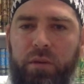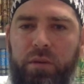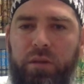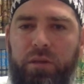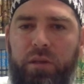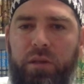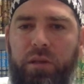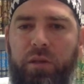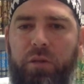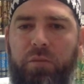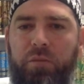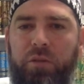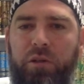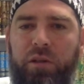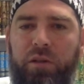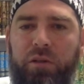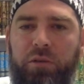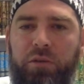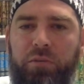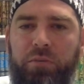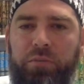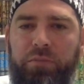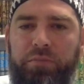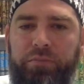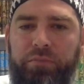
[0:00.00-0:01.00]
Assalamu
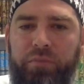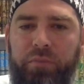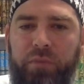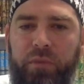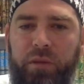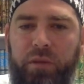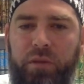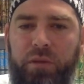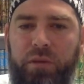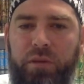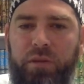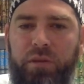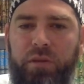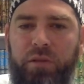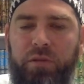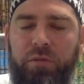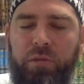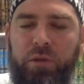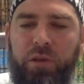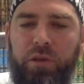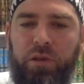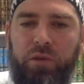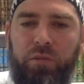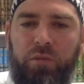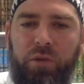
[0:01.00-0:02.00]
alaikum, this is
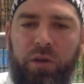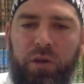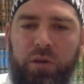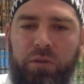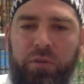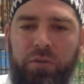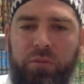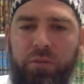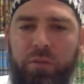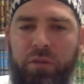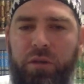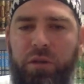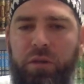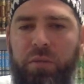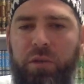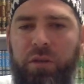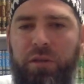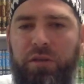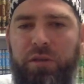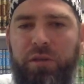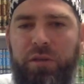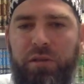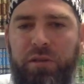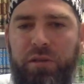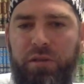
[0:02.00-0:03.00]
Jamaal Diwan with the
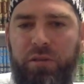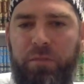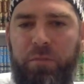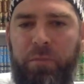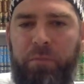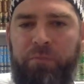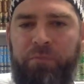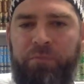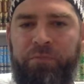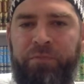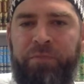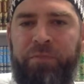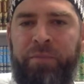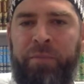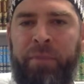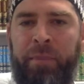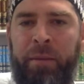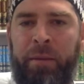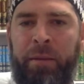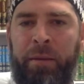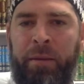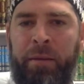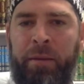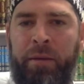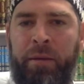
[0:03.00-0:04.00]
Majlis.
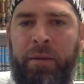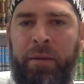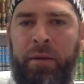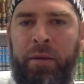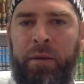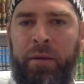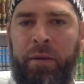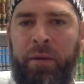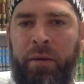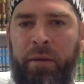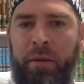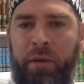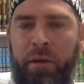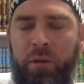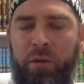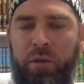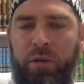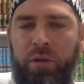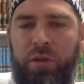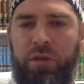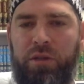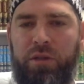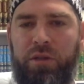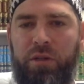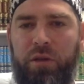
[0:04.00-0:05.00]
I
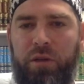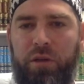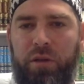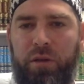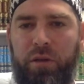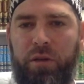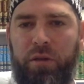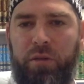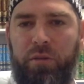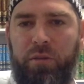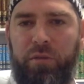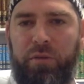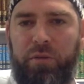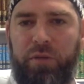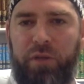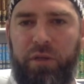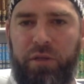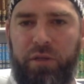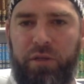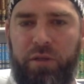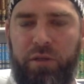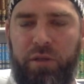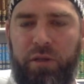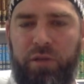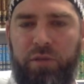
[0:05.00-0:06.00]
wanted to share a
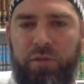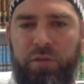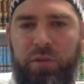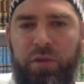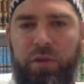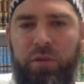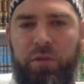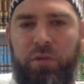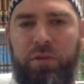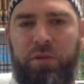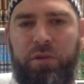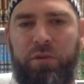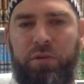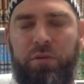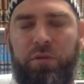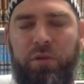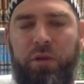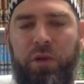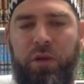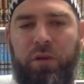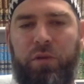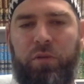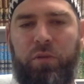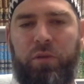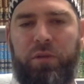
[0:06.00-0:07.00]
reflection as we go into
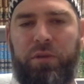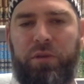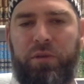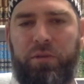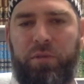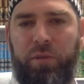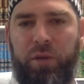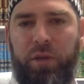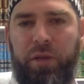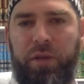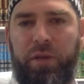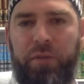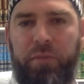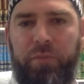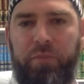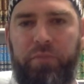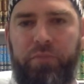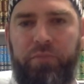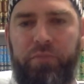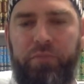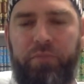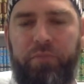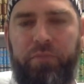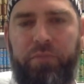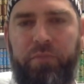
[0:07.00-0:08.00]
our winter break,
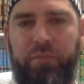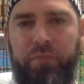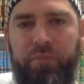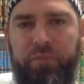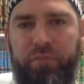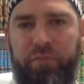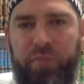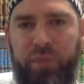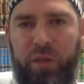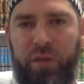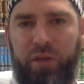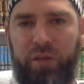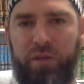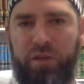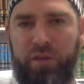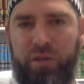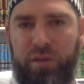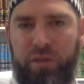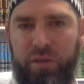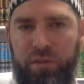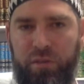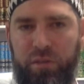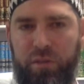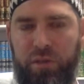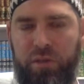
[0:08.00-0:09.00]
not just
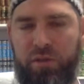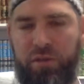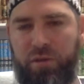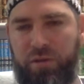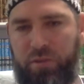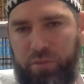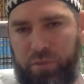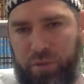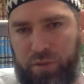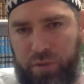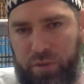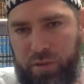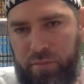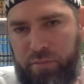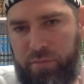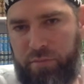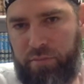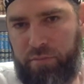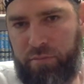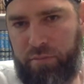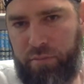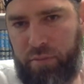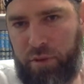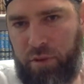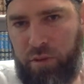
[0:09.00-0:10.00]
as the Majlis, but
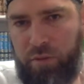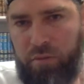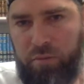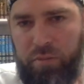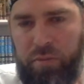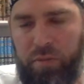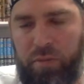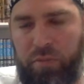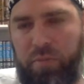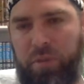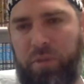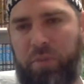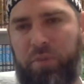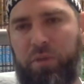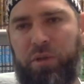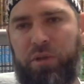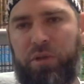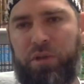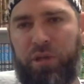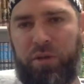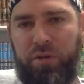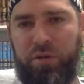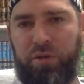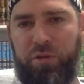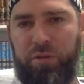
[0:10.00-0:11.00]
you know, people in
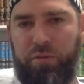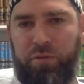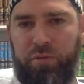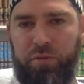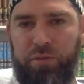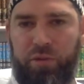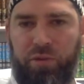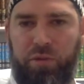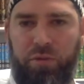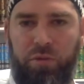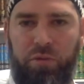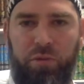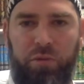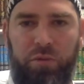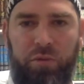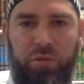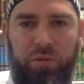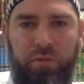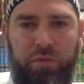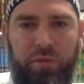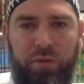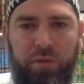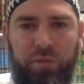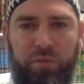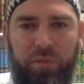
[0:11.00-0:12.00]
general from school,
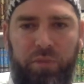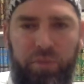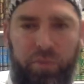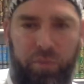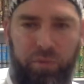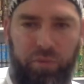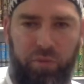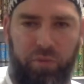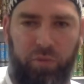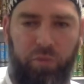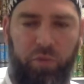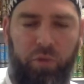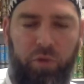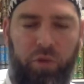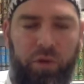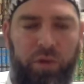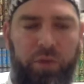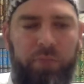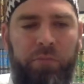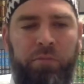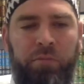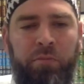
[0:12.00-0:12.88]
some people from work.